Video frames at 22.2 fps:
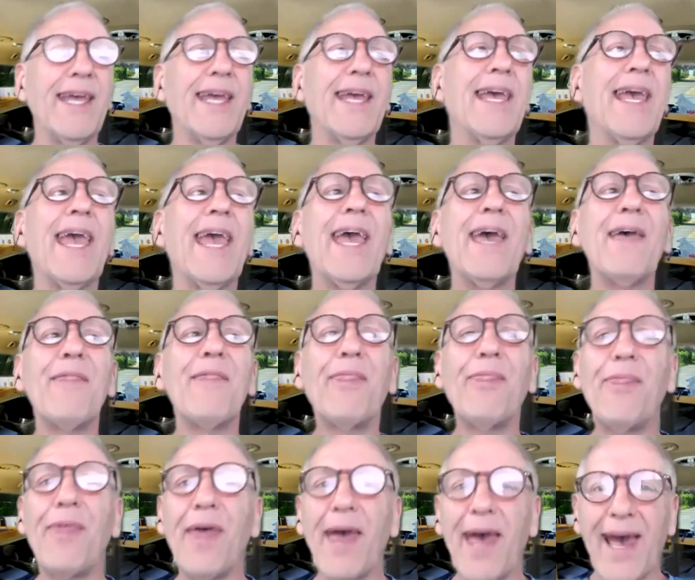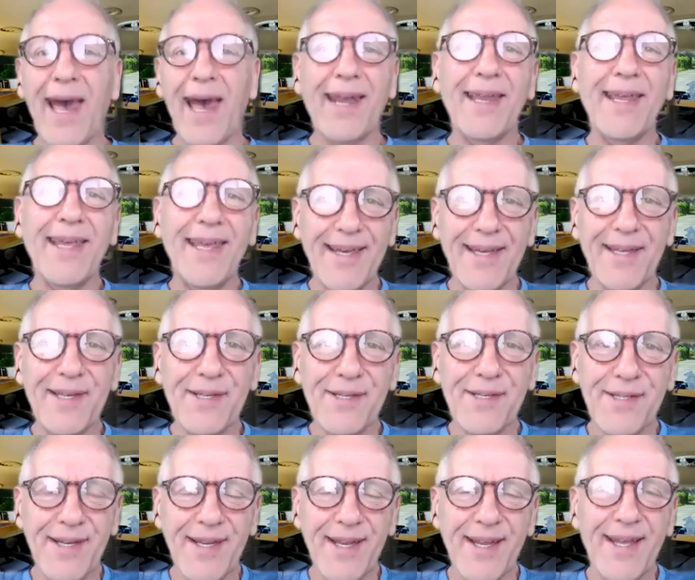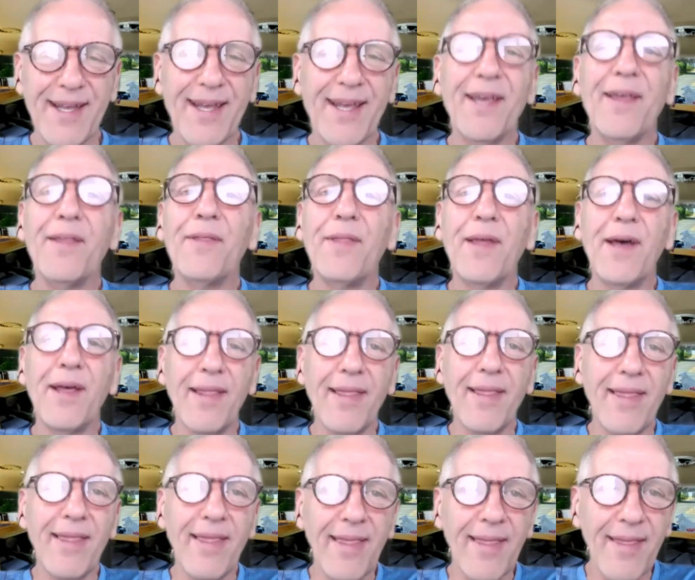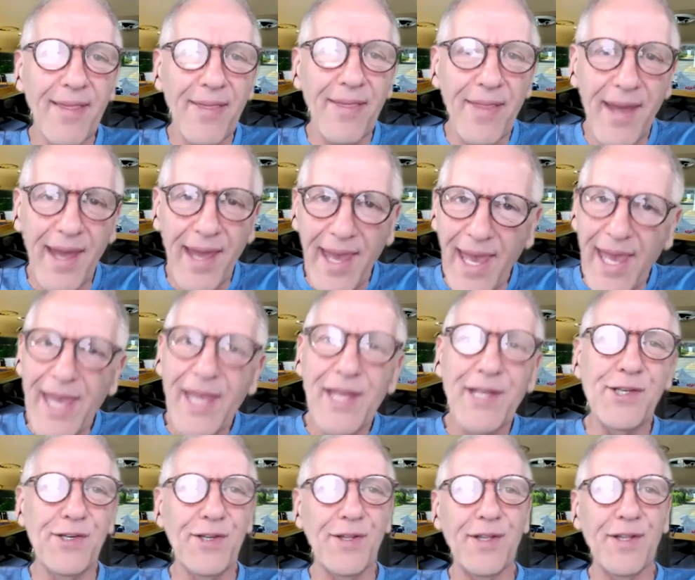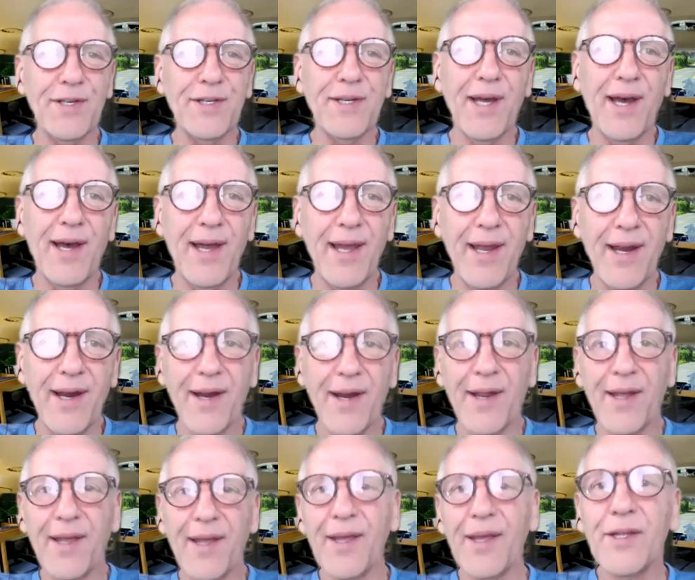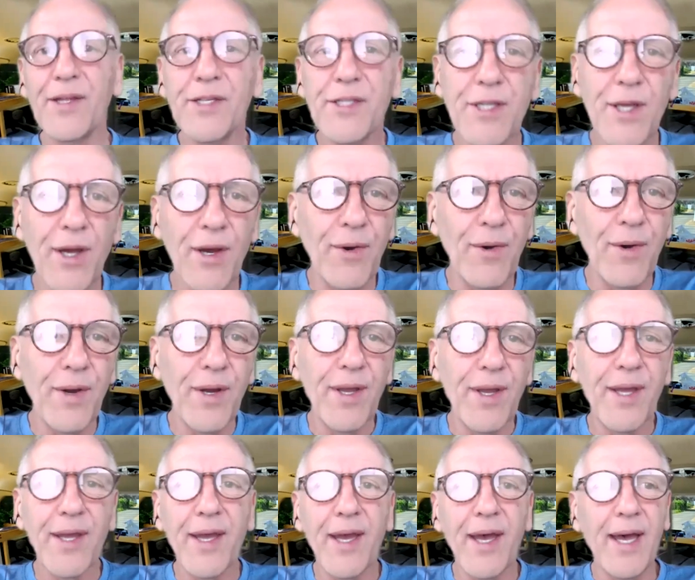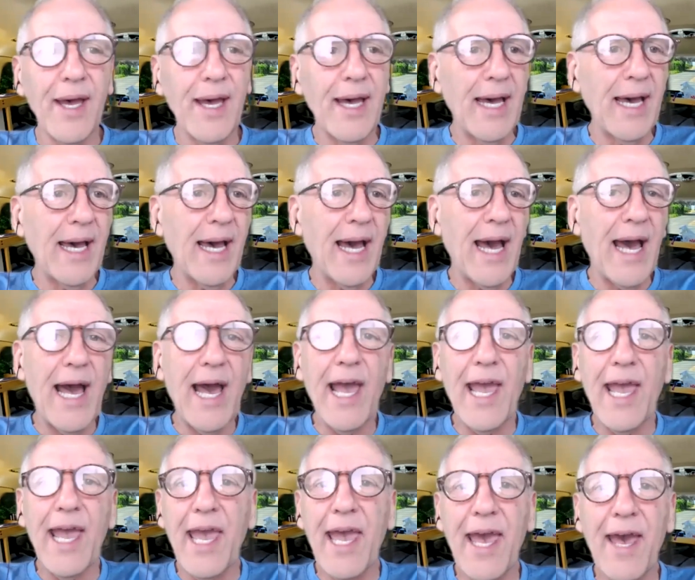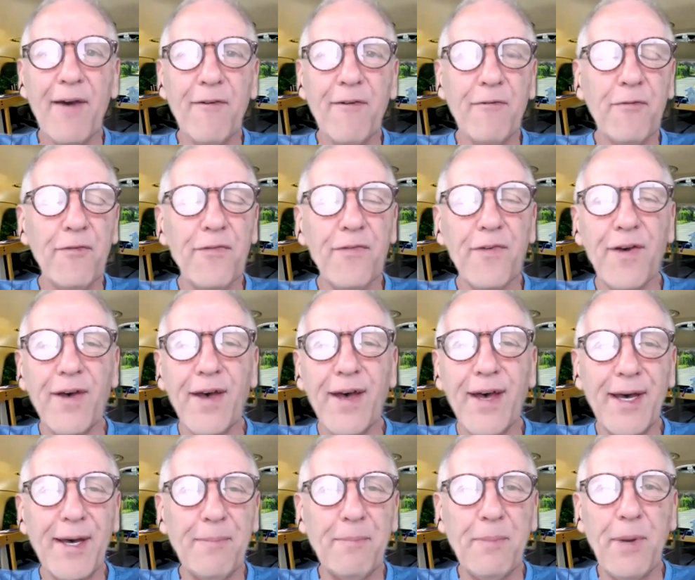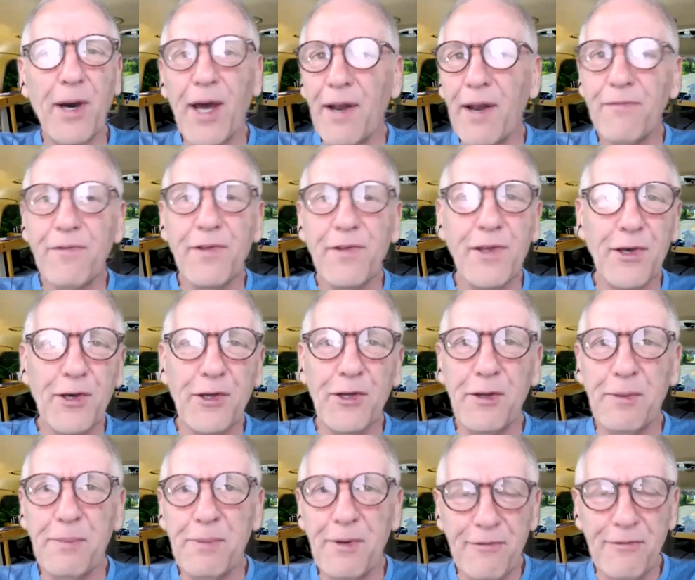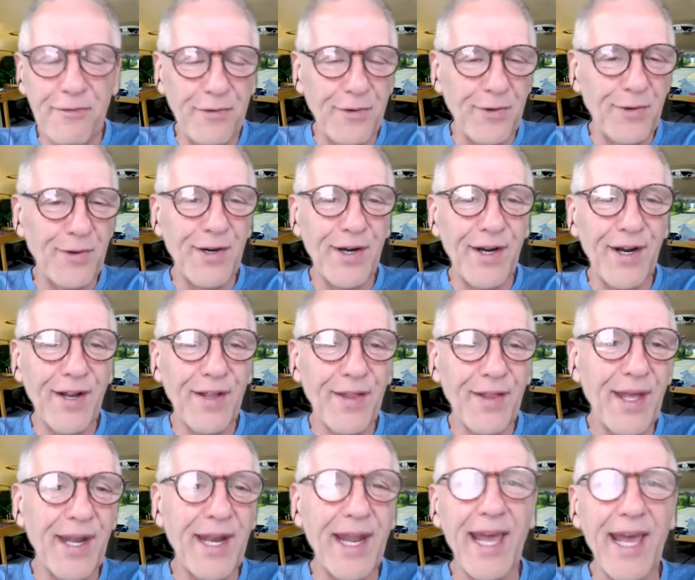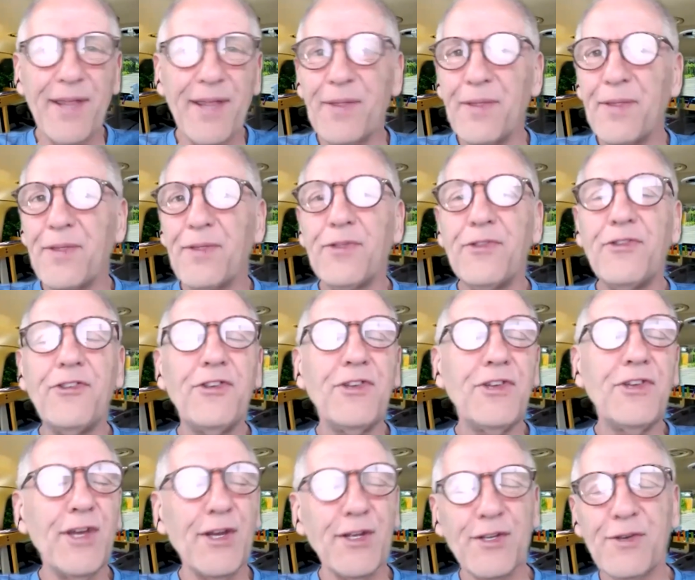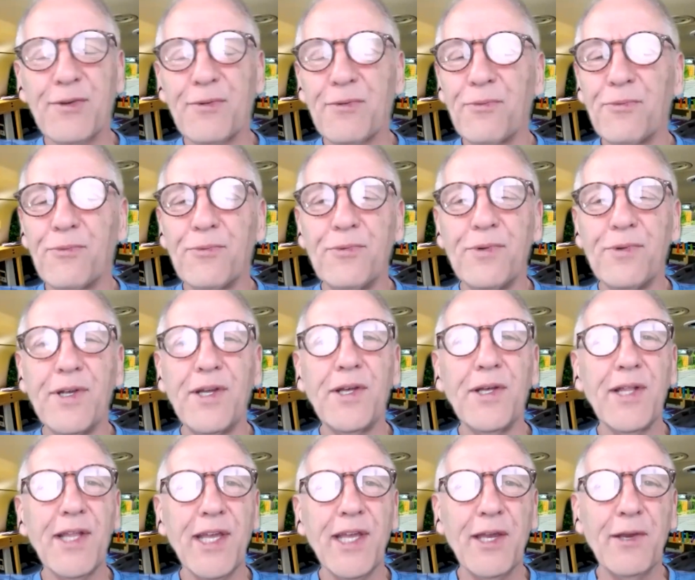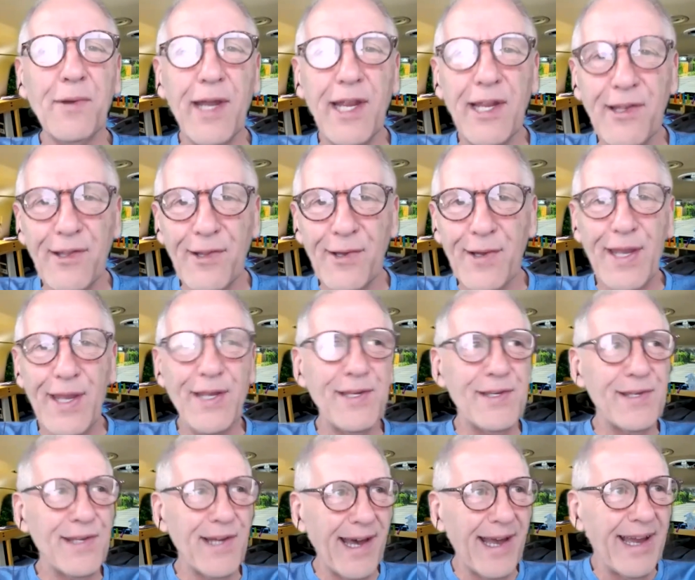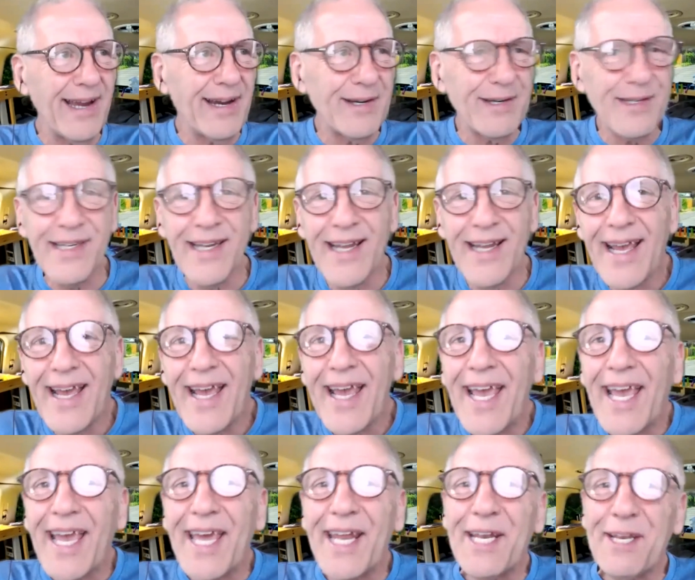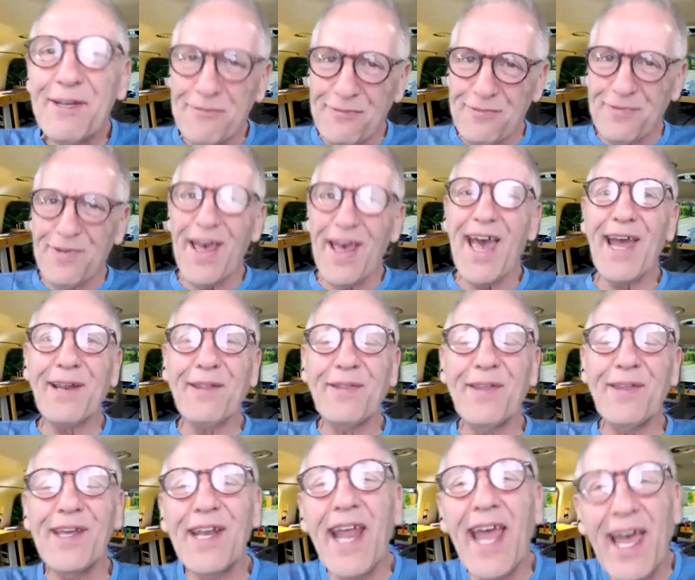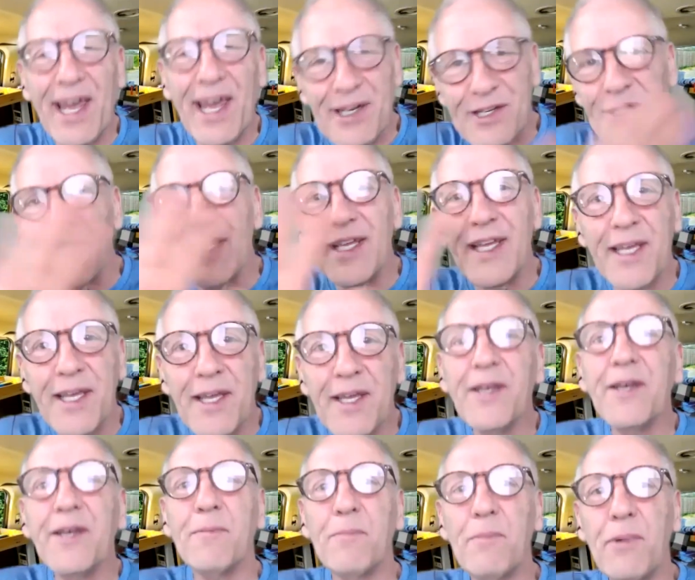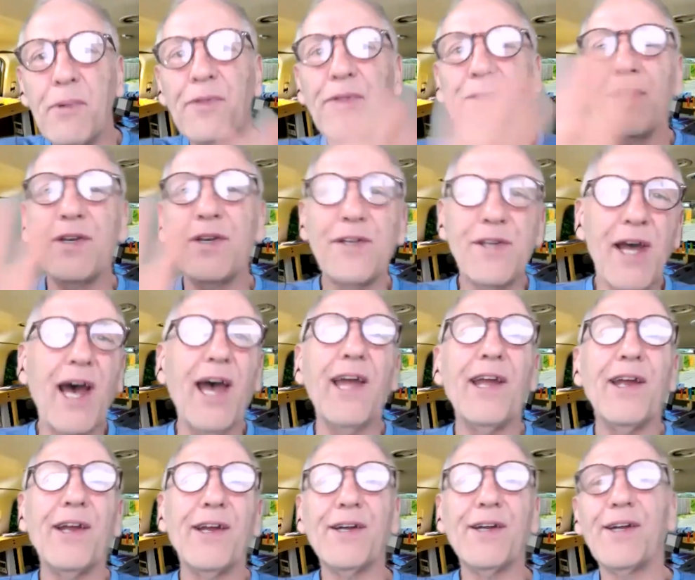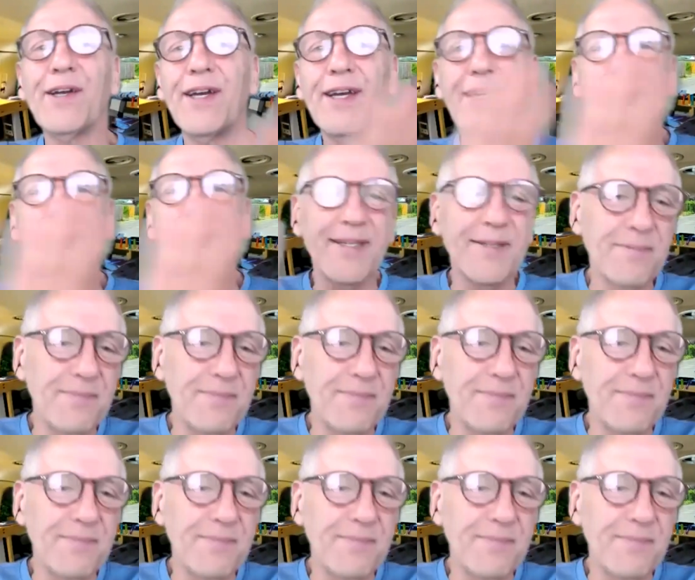and that is the age of the tire. So I have bought a vehicle before that had just really great looking tires. And in fact, they'd actually put the tire